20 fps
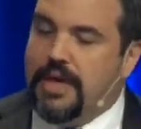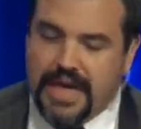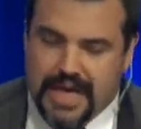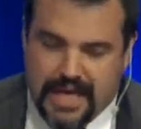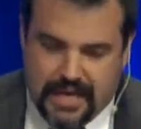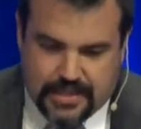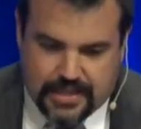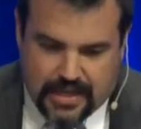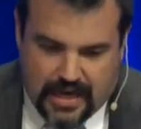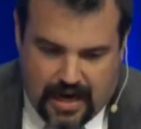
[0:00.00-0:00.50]

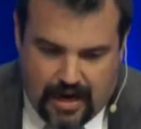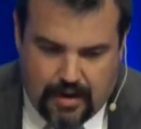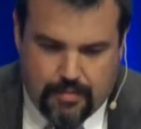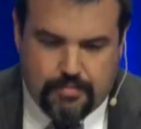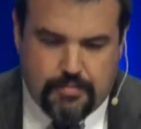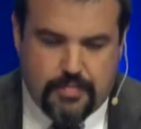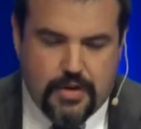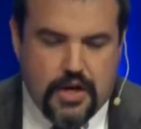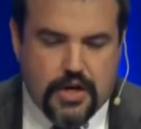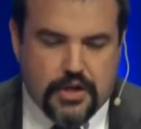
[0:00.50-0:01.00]
He's
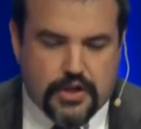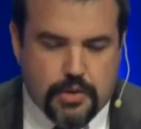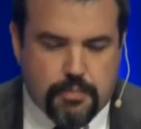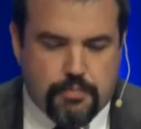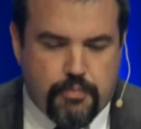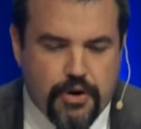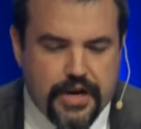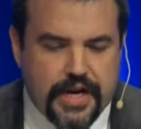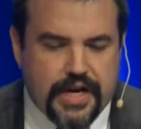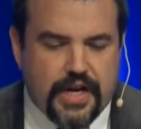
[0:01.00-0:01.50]
come to
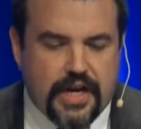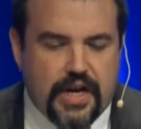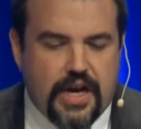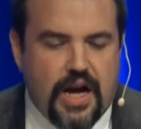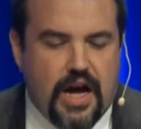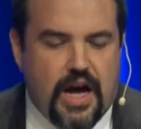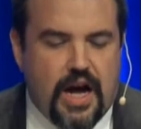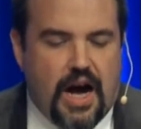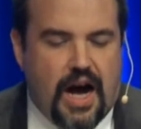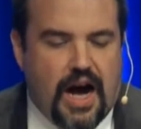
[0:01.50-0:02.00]
bring
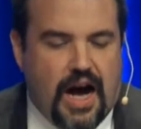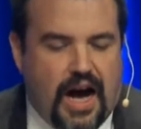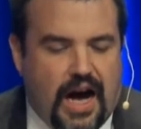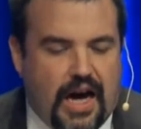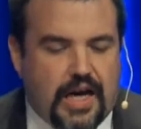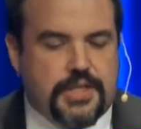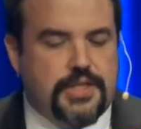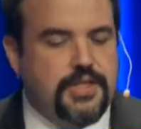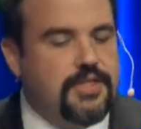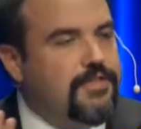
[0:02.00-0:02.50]

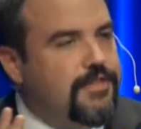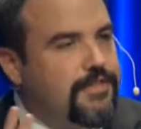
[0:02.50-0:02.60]
us